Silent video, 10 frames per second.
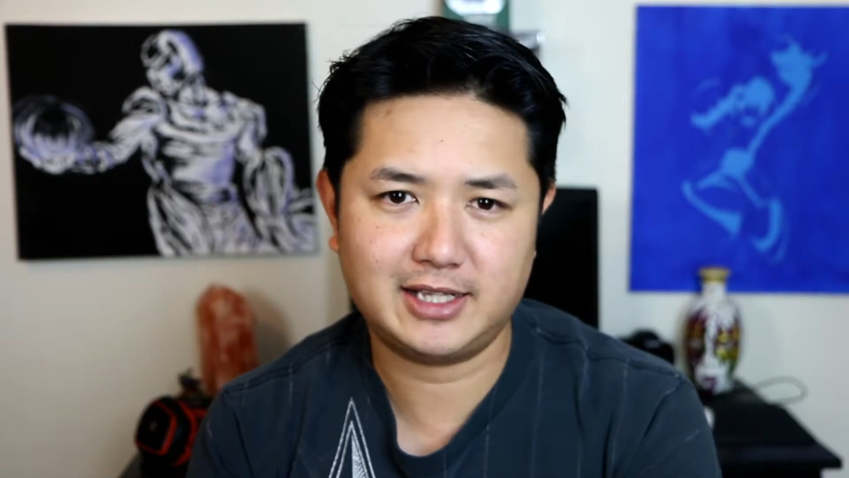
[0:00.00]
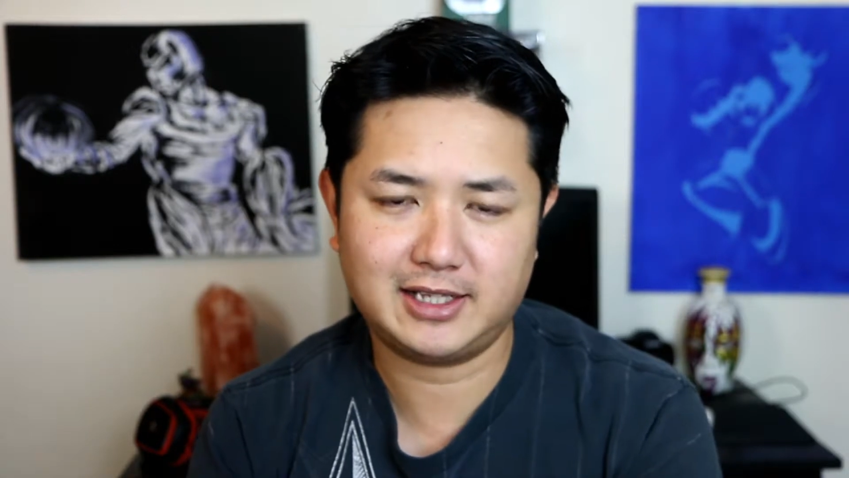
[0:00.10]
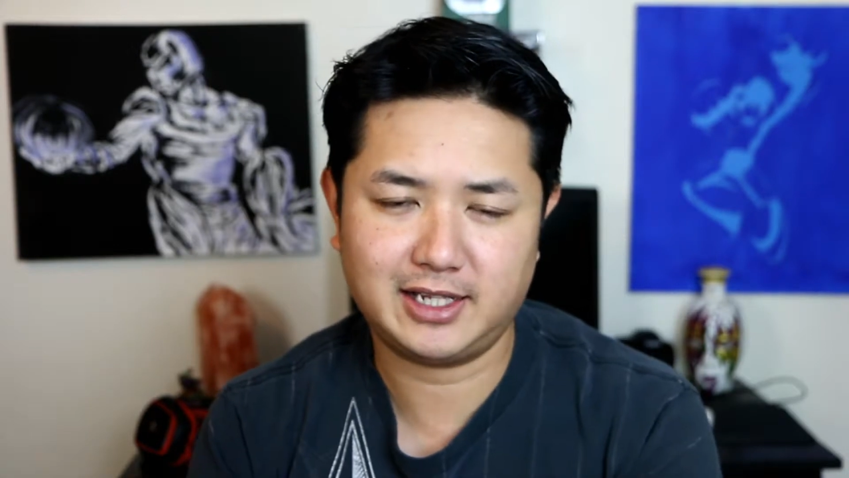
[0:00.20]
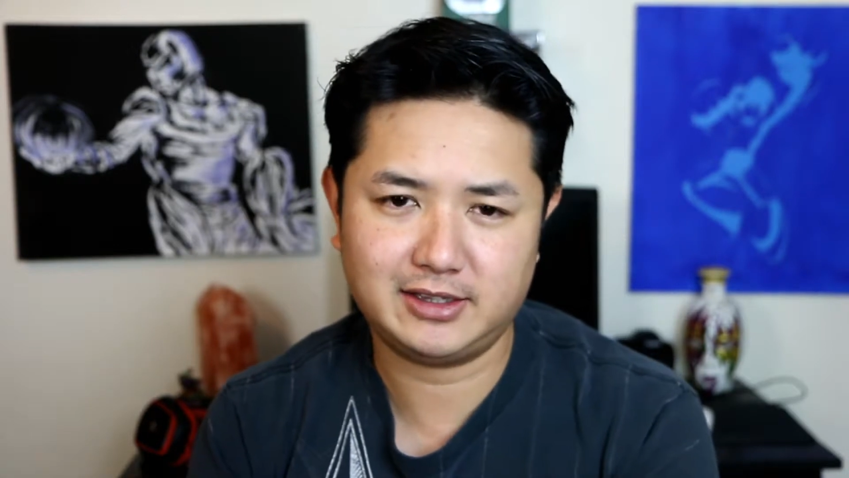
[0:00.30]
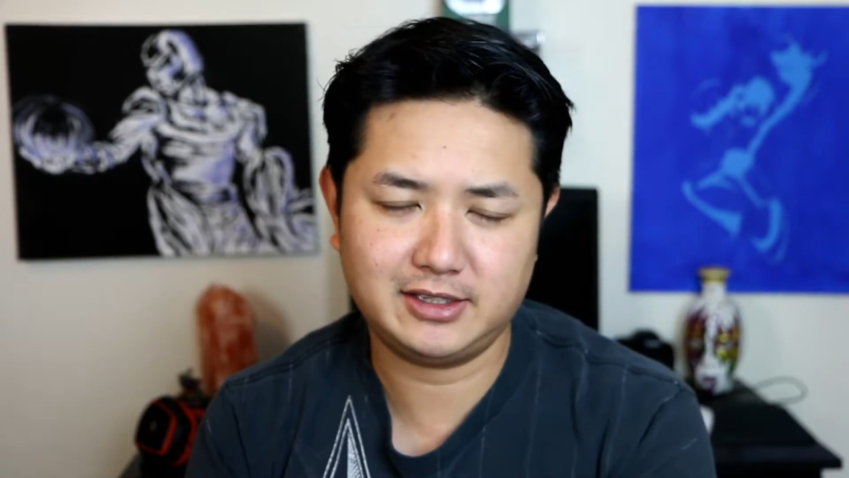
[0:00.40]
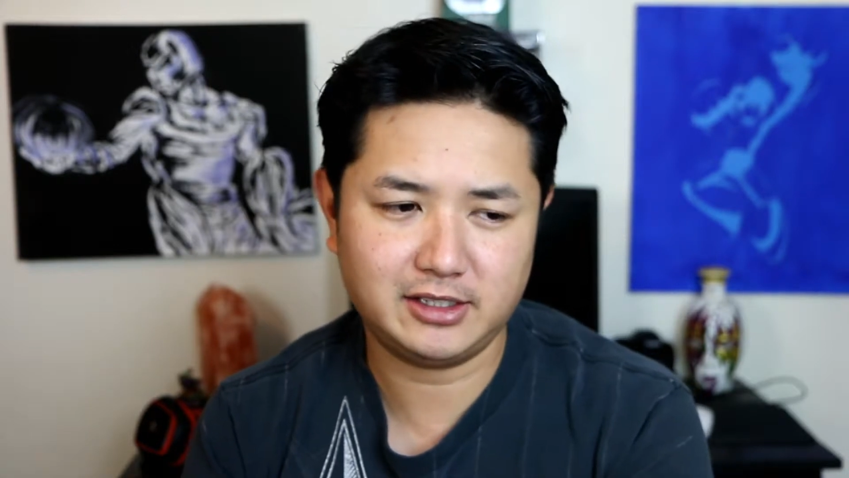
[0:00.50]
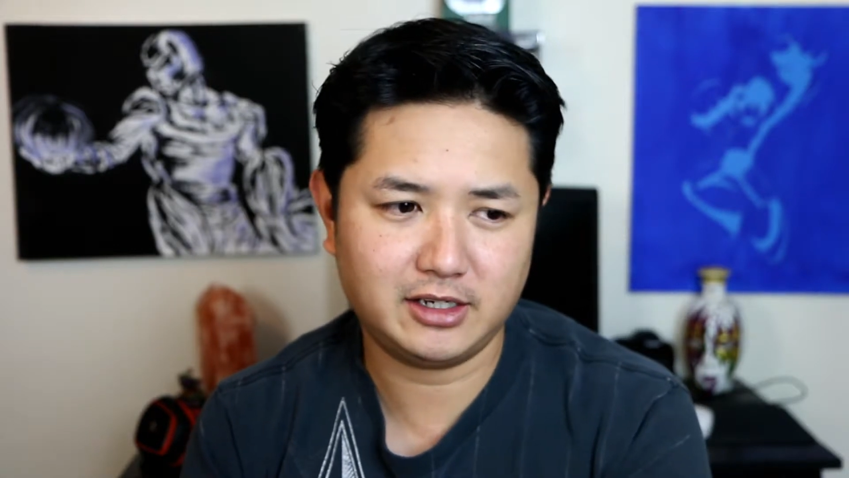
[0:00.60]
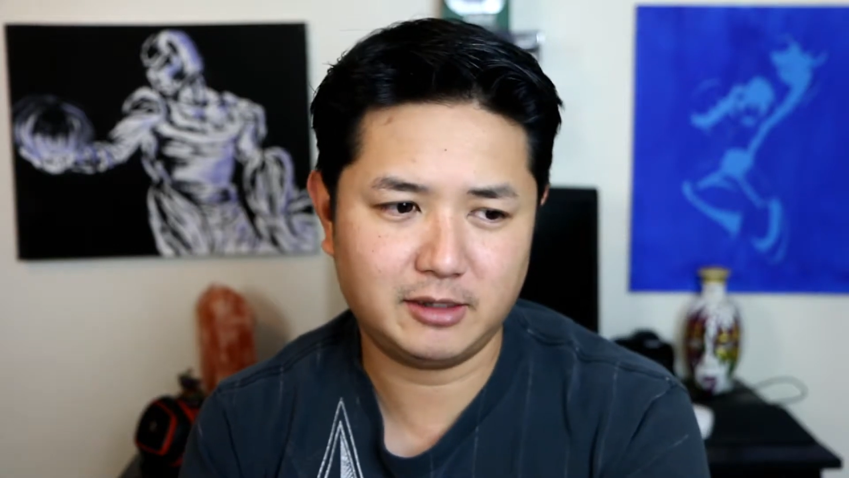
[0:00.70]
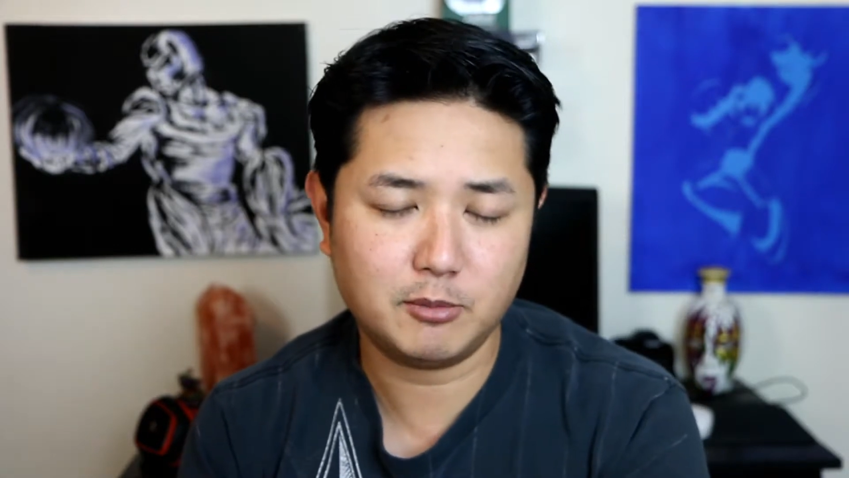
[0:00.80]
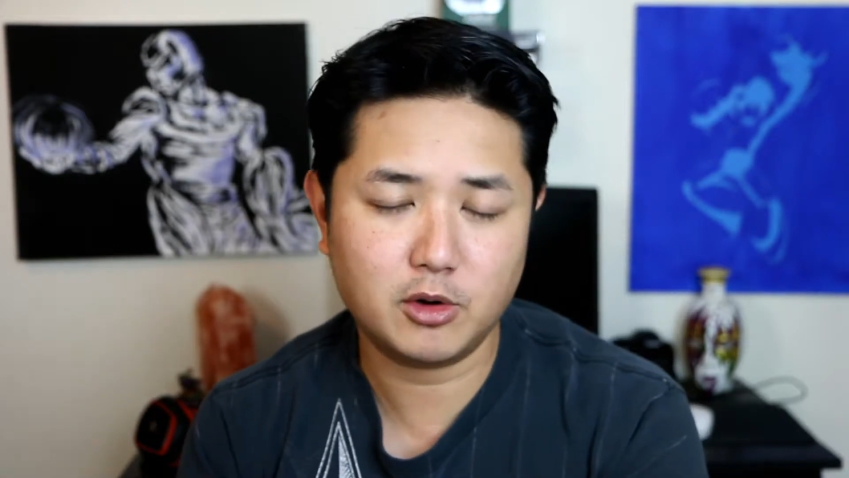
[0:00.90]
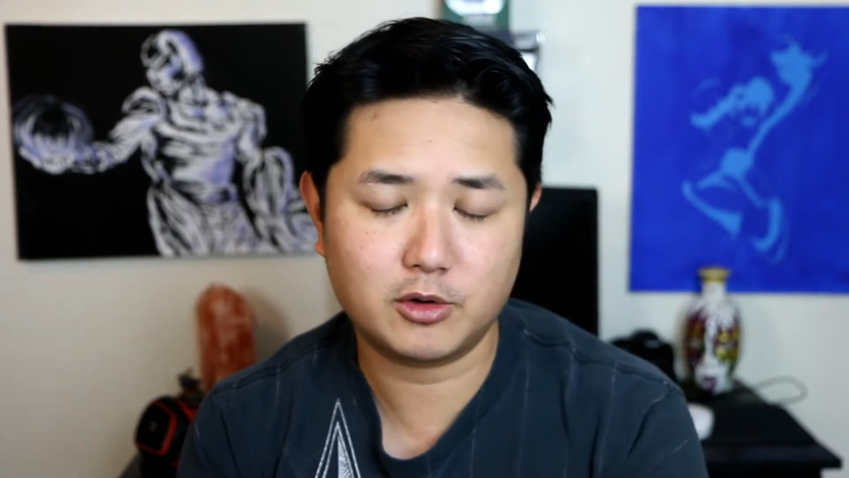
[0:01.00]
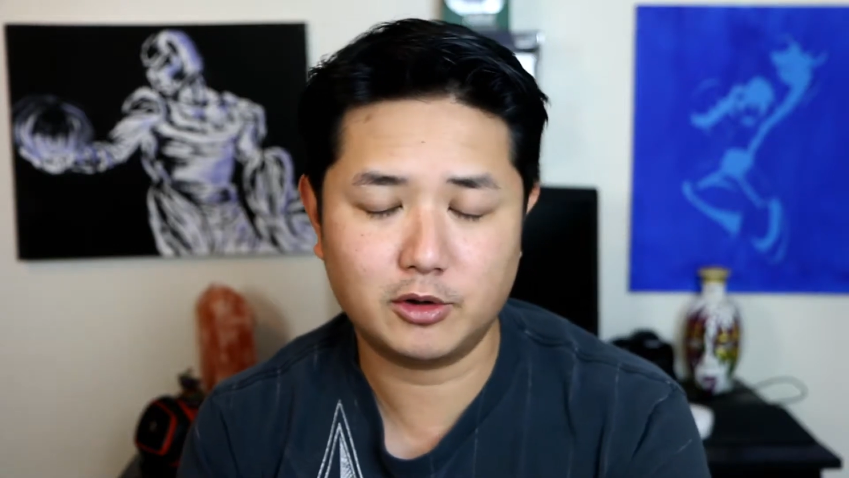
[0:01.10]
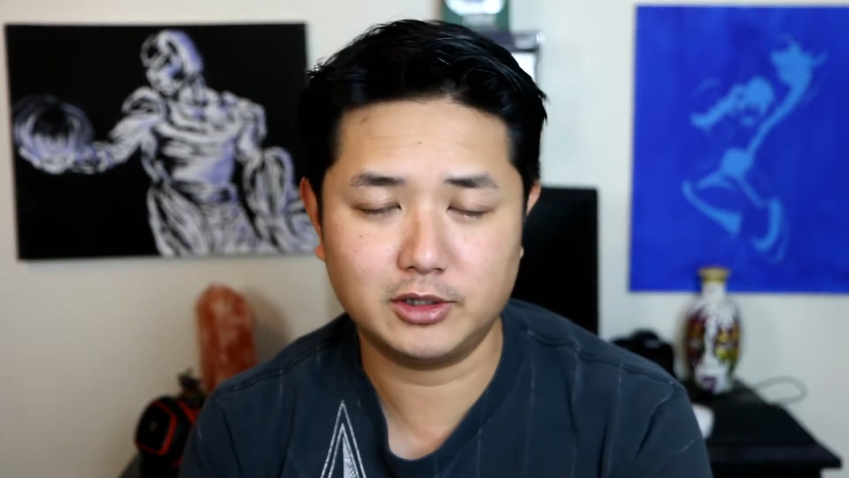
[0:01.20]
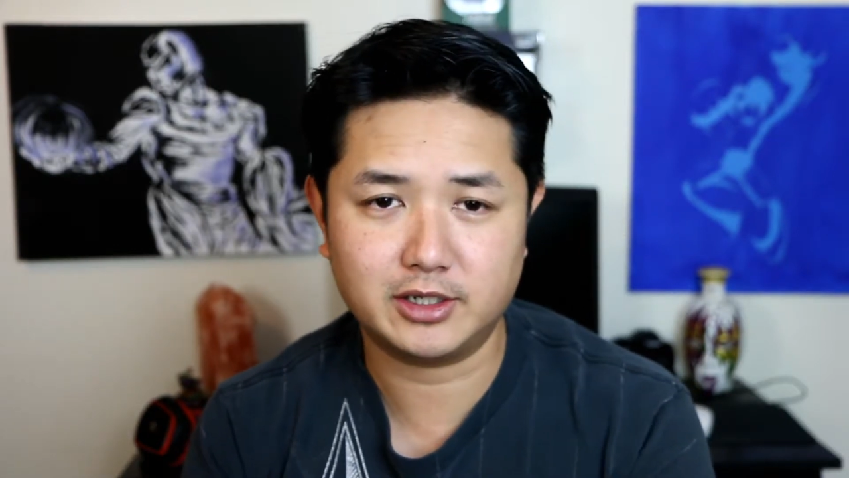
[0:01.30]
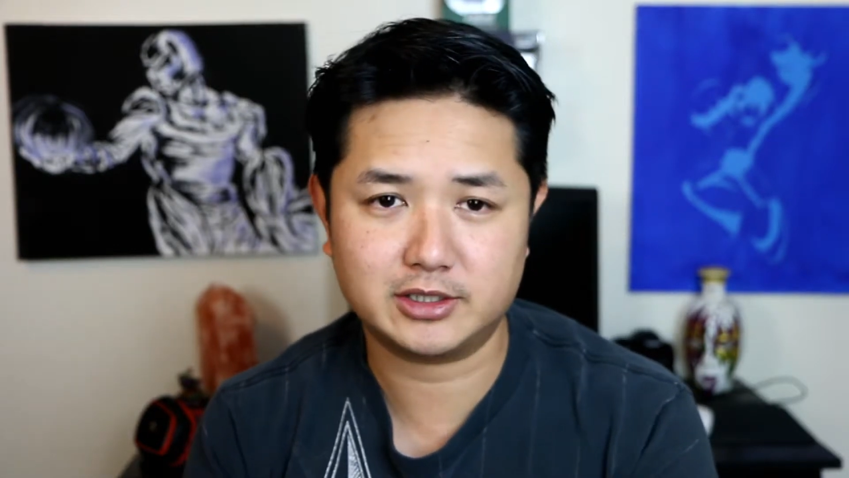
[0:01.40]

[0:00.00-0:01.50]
like the Motorola